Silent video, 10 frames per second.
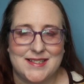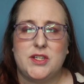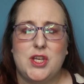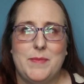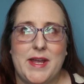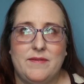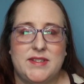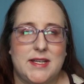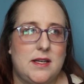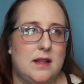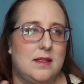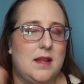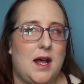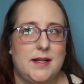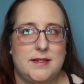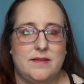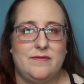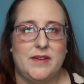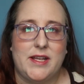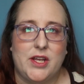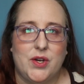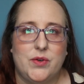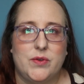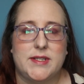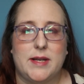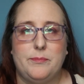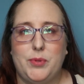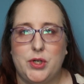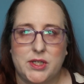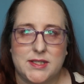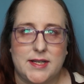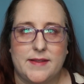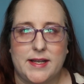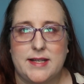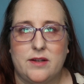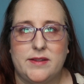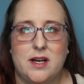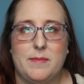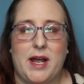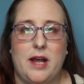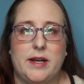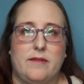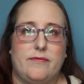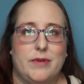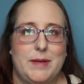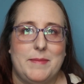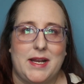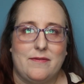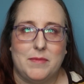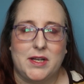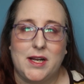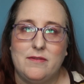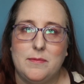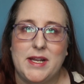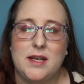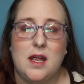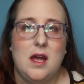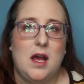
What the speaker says: So you may have seen lots of videos and books and things out there about how to get free money from the government.